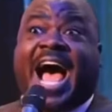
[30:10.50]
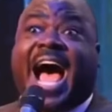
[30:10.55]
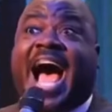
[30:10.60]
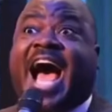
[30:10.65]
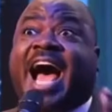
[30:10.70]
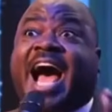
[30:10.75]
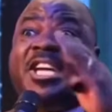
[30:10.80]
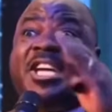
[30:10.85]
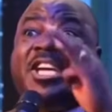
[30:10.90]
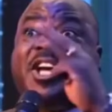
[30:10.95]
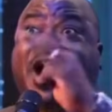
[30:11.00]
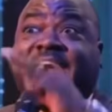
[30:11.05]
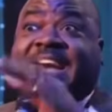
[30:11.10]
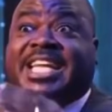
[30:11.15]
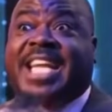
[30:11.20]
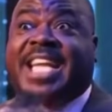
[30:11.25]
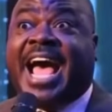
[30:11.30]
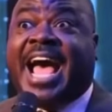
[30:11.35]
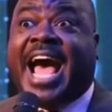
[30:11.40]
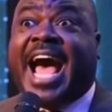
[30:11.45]
I bought it.
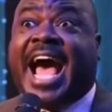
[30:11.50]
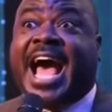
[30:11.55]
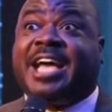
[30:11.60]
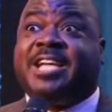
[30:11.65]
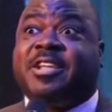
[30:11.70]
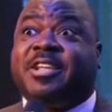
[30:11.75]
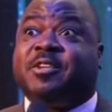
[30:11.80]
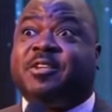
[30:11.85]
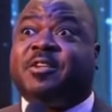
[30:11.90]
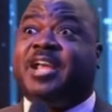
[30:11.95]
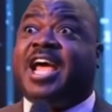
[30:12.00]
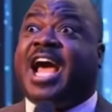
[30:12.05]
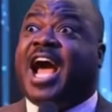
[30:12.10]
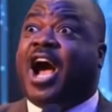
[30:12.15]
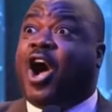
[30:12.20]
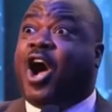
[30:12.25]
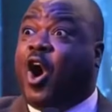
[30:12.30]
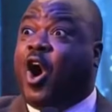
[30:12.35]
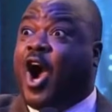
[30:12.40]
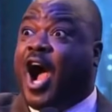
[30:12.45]
I have
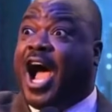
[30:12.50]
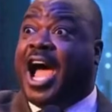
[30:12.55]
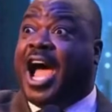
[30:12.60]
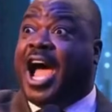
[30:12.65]
land in South